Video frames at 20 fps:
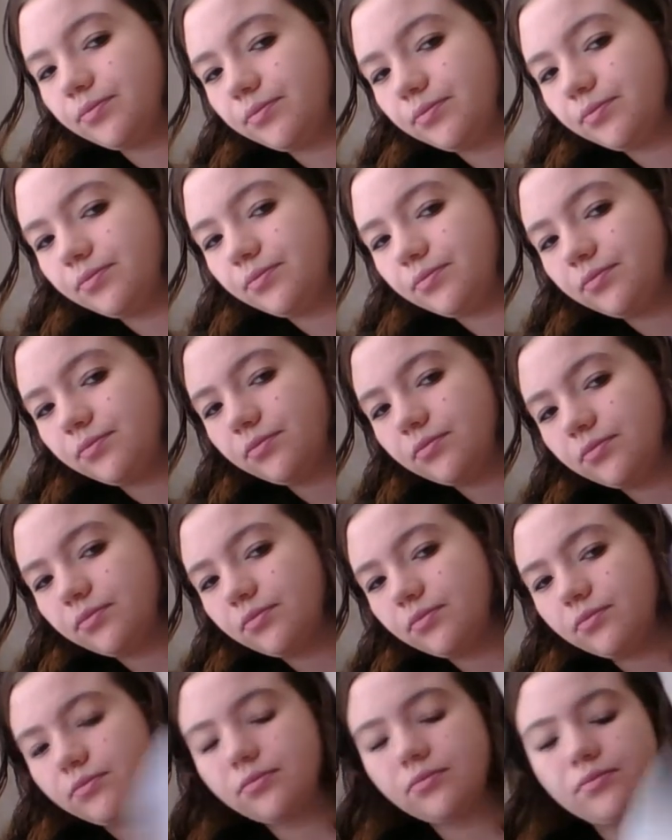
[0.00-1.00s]

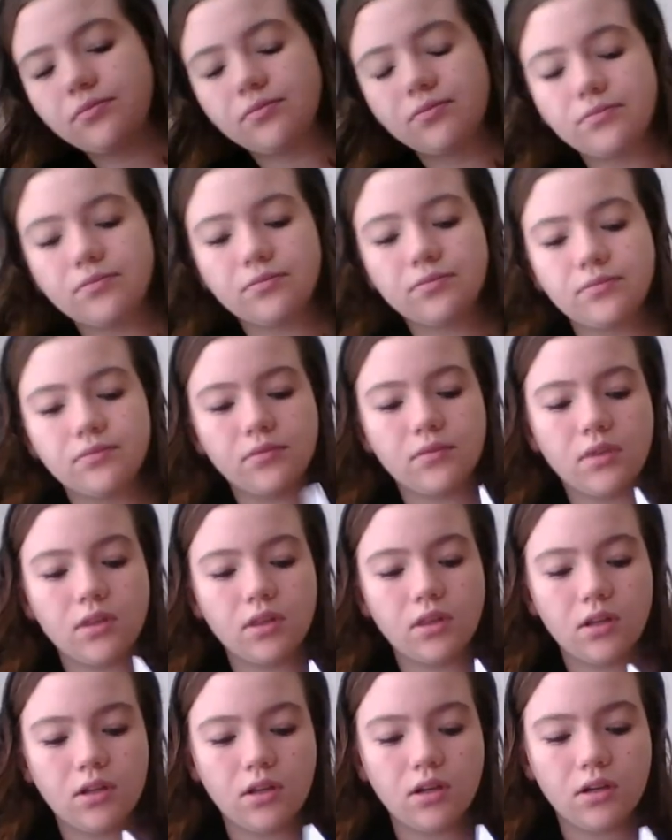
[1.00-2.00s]

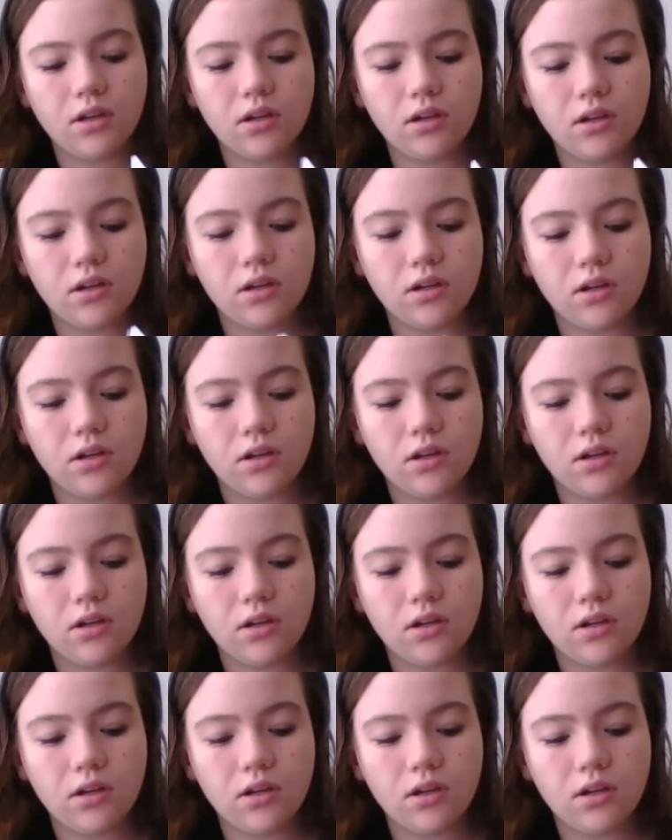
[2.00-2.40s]
No one is speaking in this clip.